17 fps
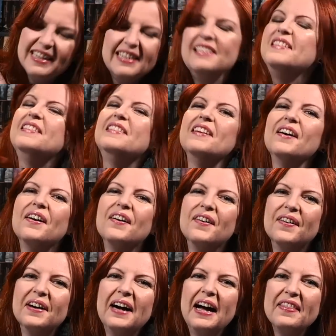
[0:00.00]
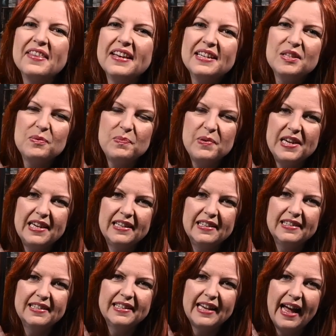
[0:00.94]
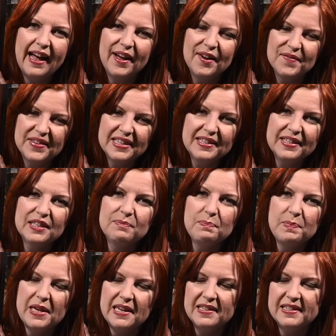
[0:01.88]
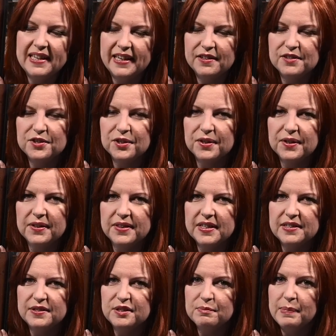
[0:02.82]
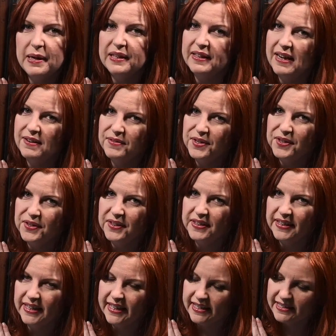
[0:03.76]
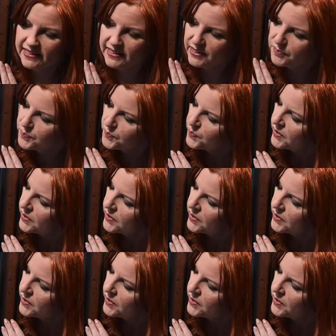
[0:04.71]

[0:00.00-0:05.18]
So this piece, this is Peace Angel. This is by Lavender and Lace.